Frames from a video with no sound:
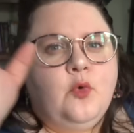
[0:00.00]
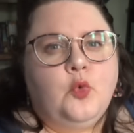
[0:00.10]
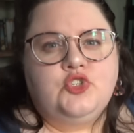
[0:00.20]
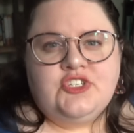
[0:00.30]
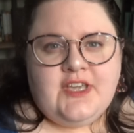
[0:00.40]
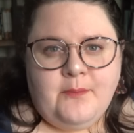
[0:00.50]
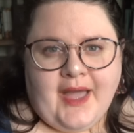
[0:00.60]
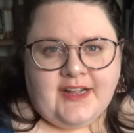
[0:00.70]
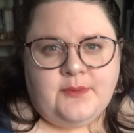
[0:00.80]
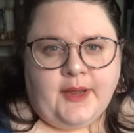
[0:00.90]
we'll just get
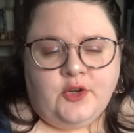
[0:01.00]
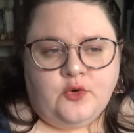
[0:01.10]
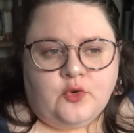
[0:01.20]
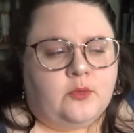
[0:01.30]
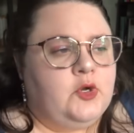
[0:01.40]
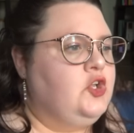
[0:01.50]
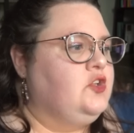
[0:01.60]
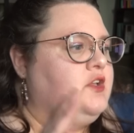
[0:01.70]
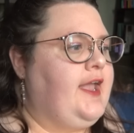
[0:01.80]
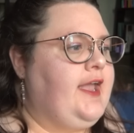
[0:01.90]
back to my new
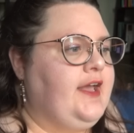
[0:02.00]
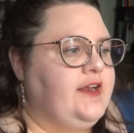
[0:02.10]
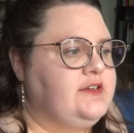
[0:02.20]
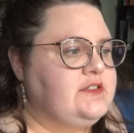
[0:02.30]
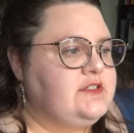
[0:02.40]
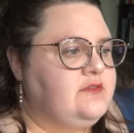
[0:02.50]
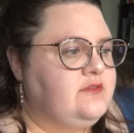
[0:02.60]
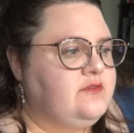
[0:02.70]
normal and